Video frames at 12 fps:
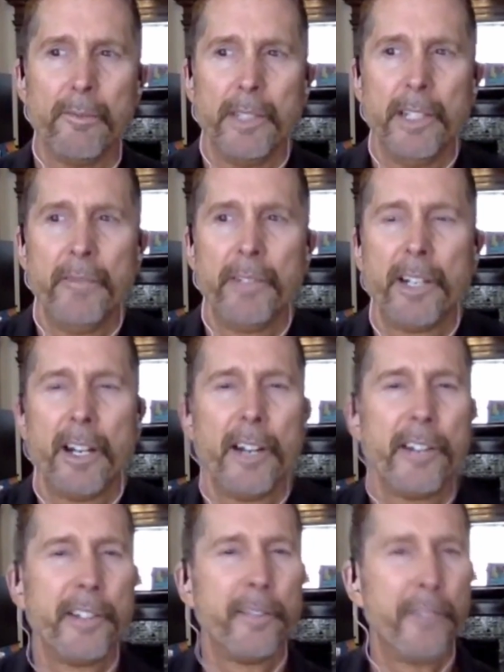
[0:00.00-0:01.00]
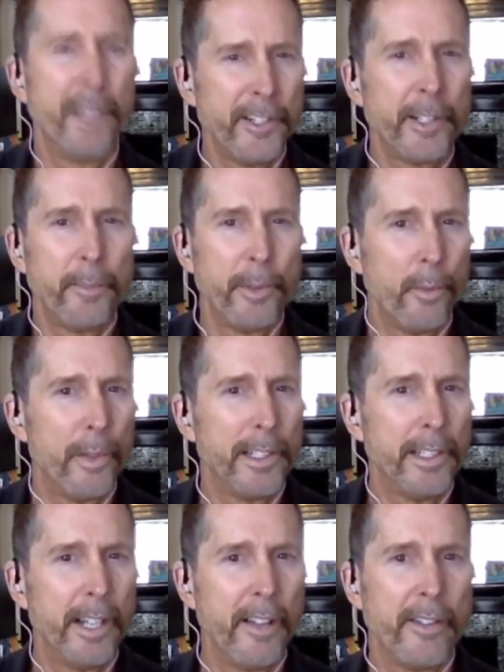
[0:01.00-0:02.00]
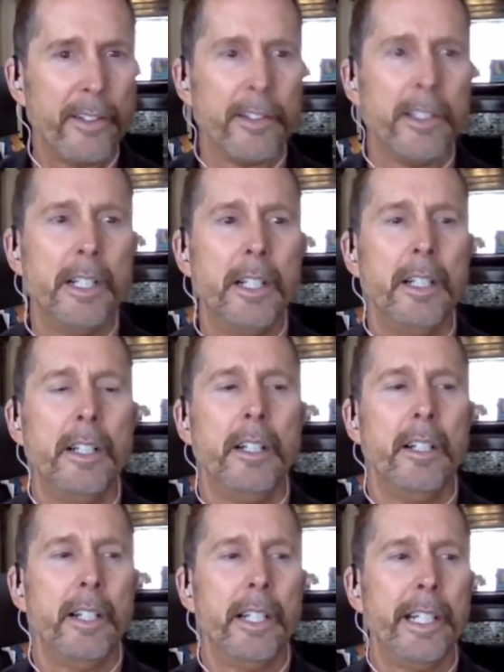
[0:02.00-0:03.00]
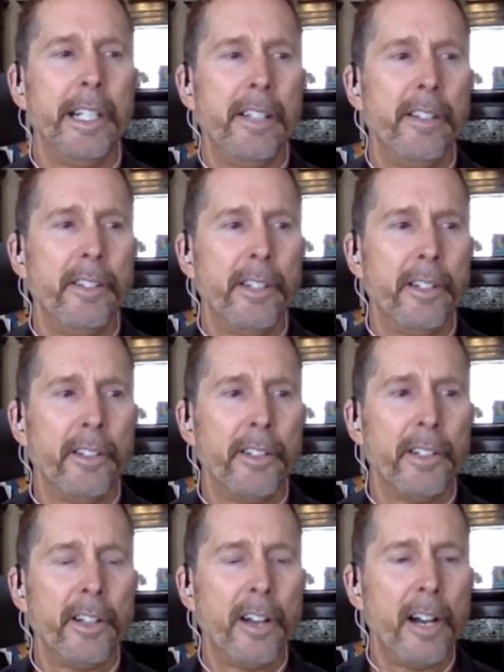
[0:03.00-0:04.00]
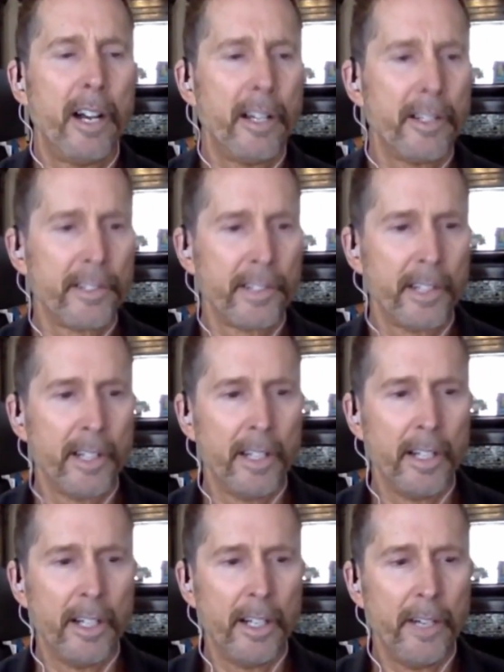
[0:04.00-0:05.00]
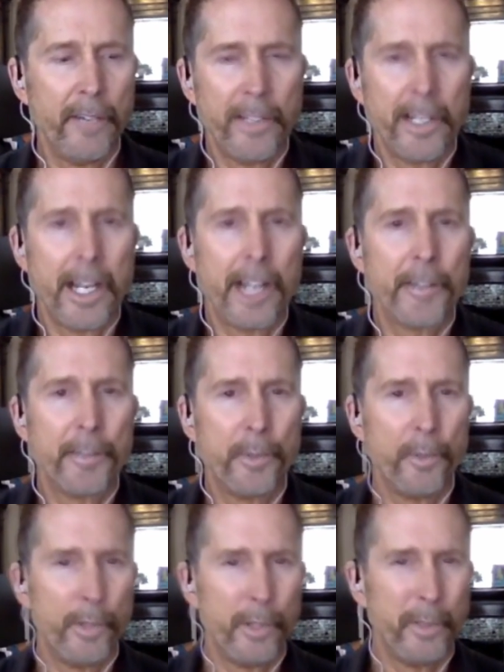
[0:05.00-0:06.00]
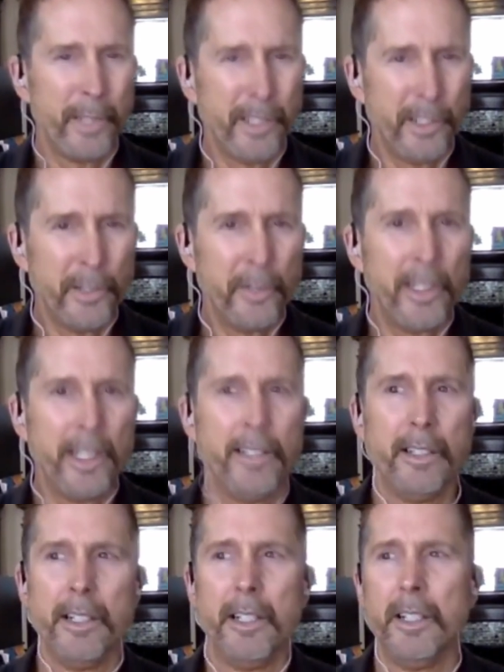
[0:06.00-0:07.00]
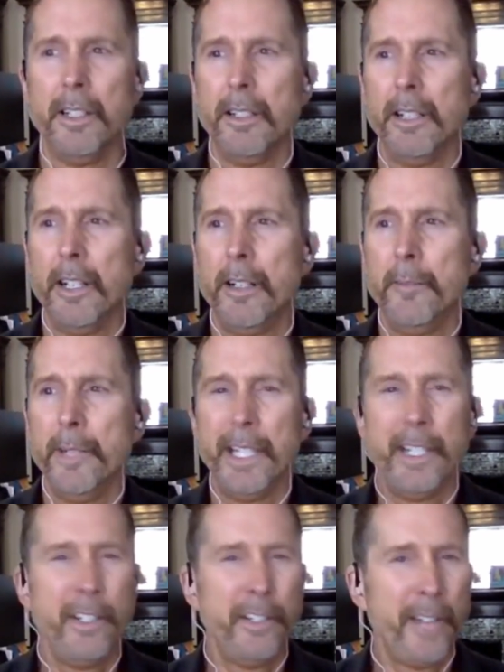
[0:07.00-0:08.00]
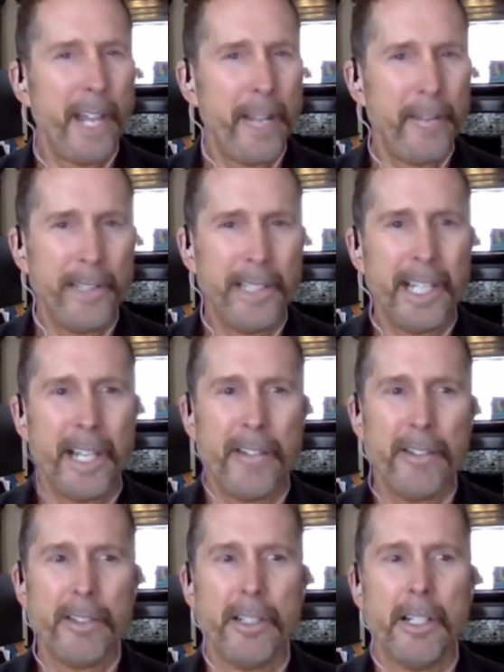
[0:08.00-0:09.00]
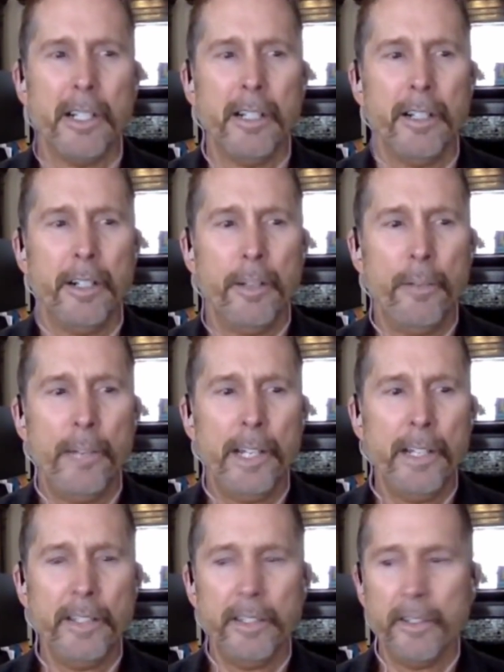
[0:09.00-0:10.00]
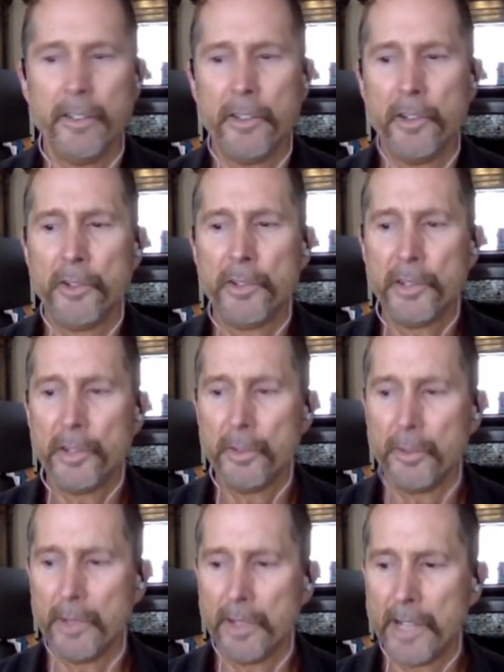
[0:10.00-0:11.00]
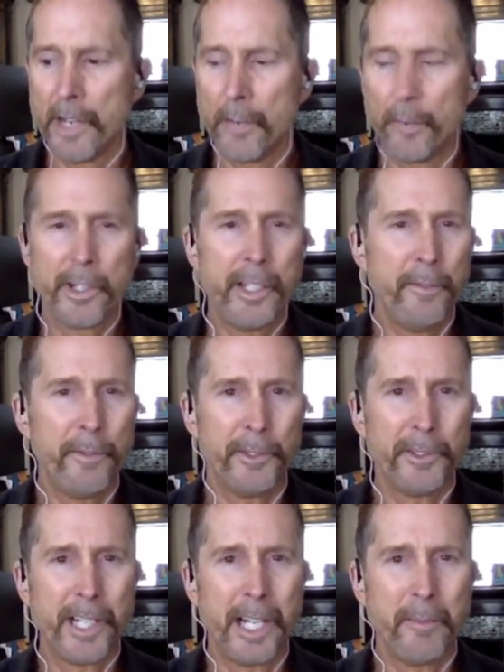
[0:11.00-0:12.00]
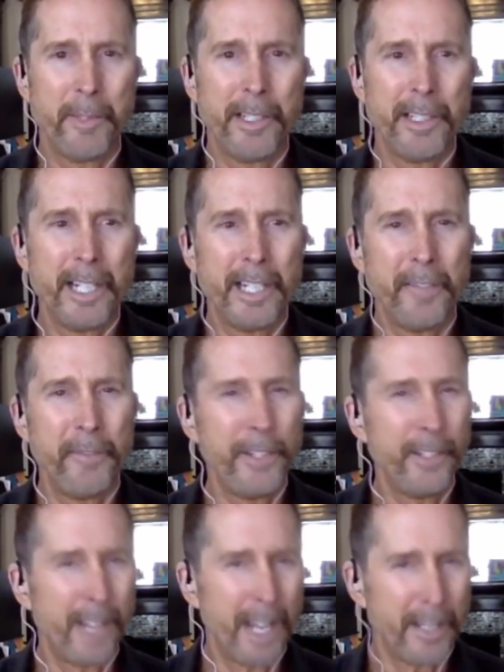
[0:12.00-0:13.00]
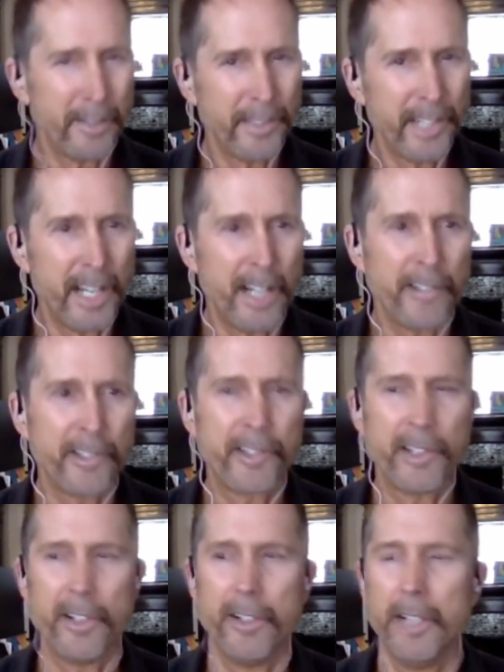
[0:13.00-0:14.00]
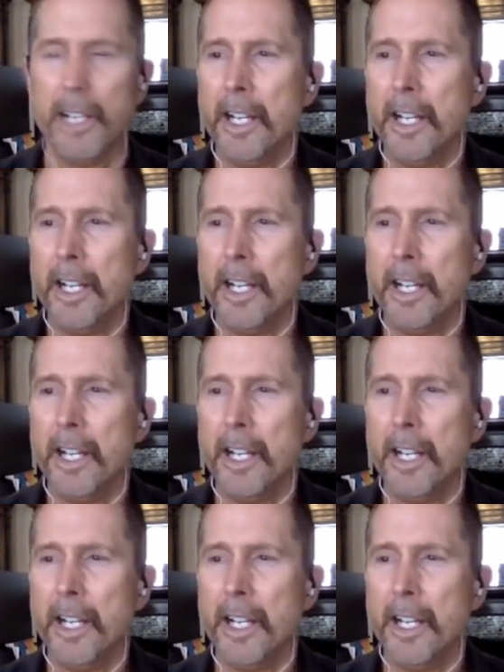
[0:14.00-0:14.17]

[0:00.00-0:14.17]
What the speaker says: in regards to friendship with one another and the cause of the gospel. What are we doing in New Haven together when those who are not working full-time can kind of feel out of touch? So